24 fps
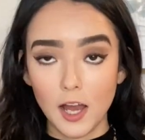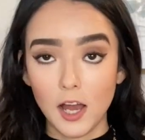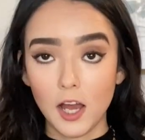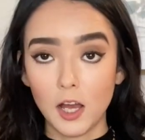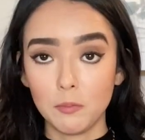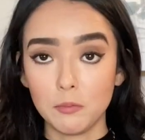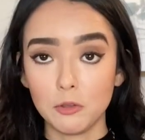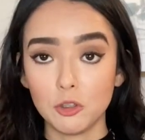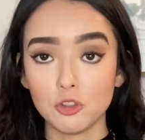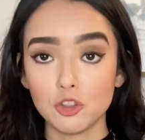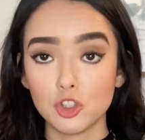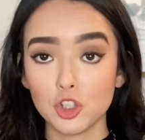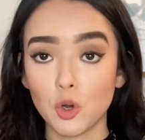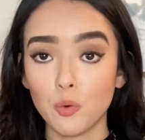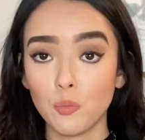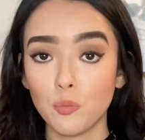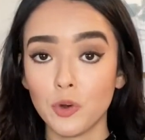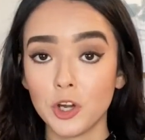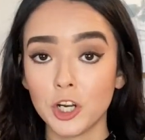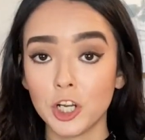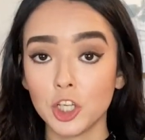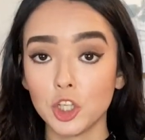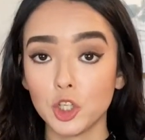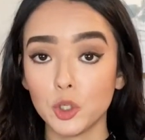You don't
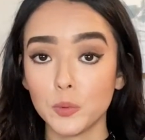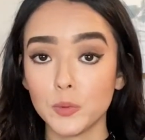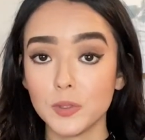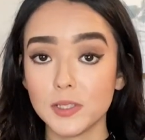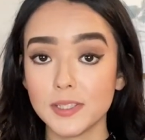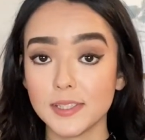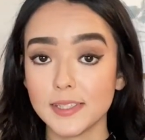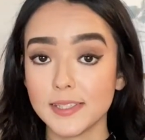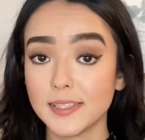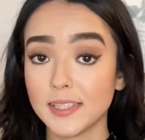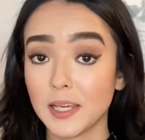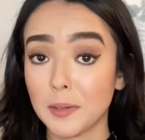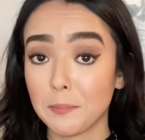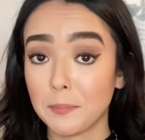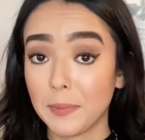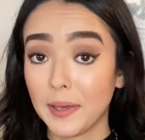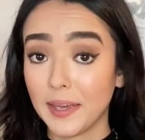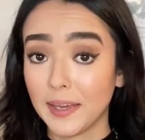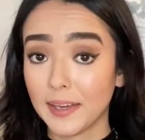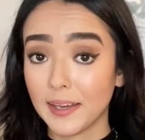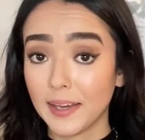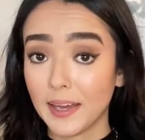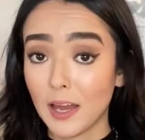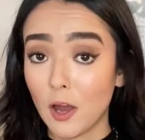want to use the same
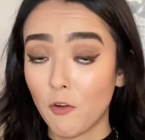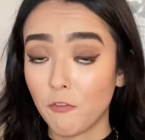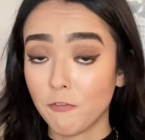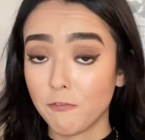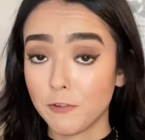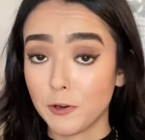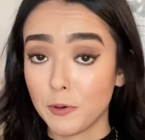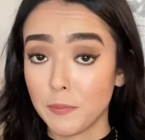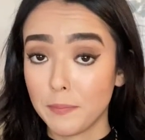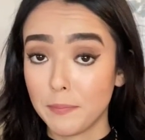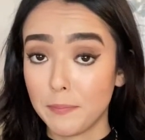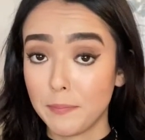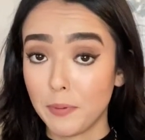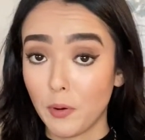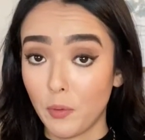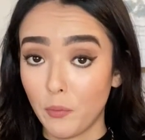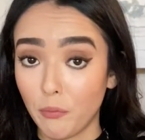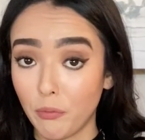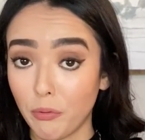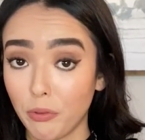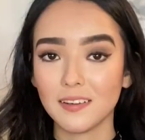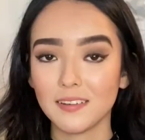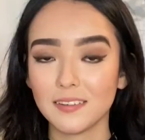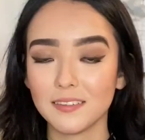bank account for
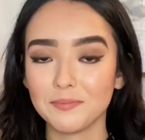both.